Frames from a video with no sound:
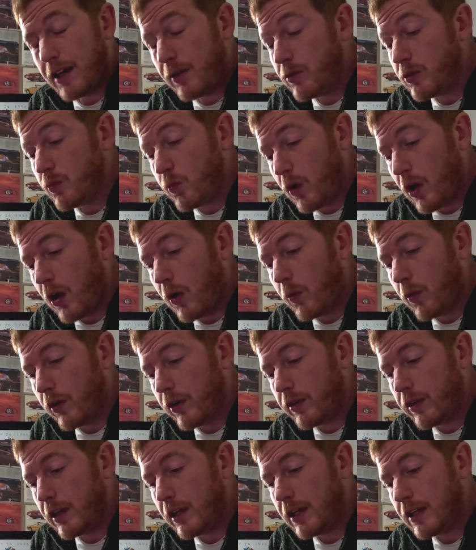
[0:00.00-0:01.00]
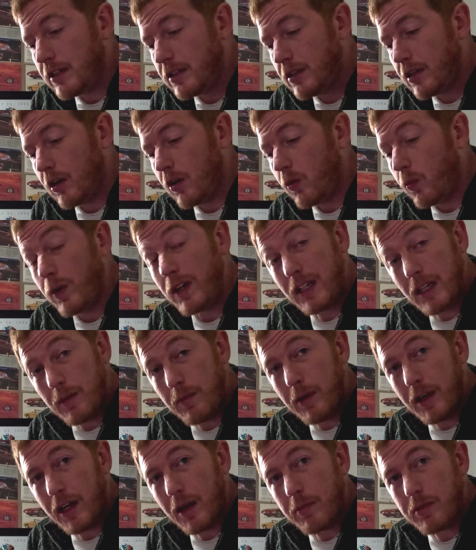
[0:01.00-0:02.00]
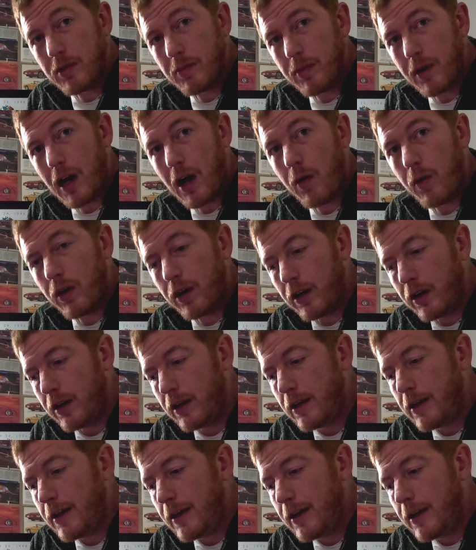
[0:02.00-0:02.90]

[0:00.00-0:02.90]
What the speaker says: It was well worth it. And so we did pick up some power.